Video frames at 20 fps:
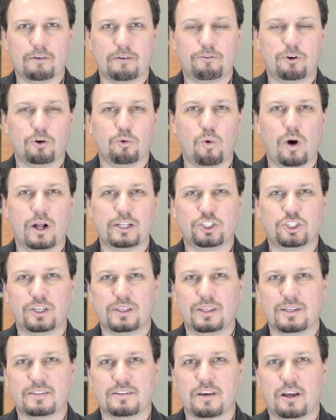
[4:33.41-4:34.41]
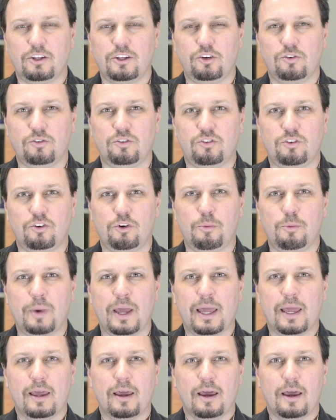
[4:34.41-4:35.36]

If you're watching this on YouTube,